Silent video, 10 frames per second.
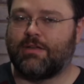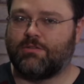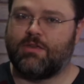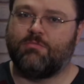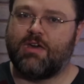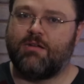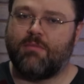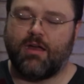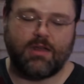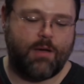So keep that in
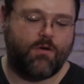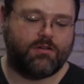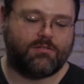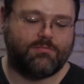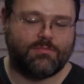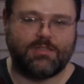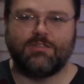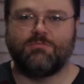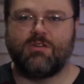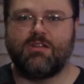mind. I'm Wendell. This
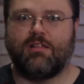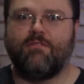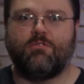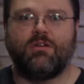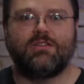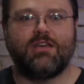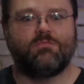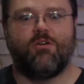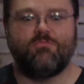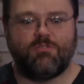has been a
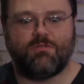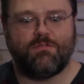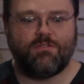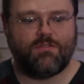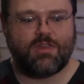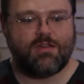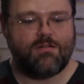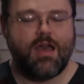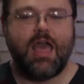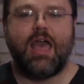Level1Techs motherboard review
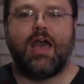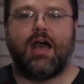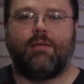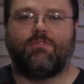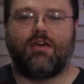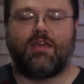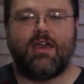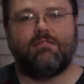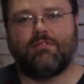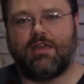video. I'm signing
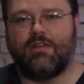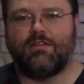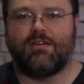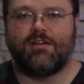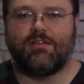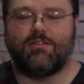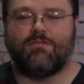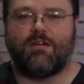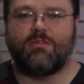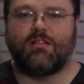out and uh, you can
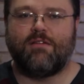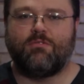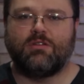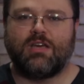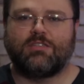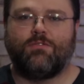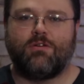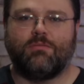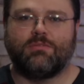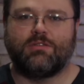find me in the Level1Techs
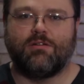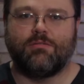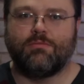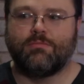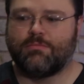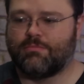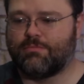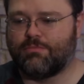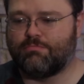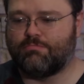forums. So
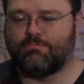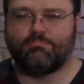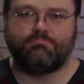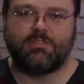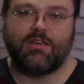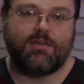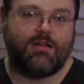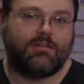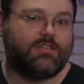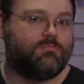see you
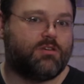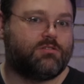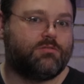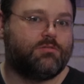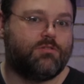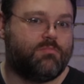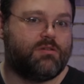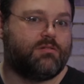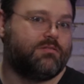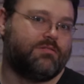there, take some pictures, do a
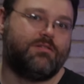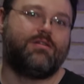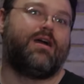build.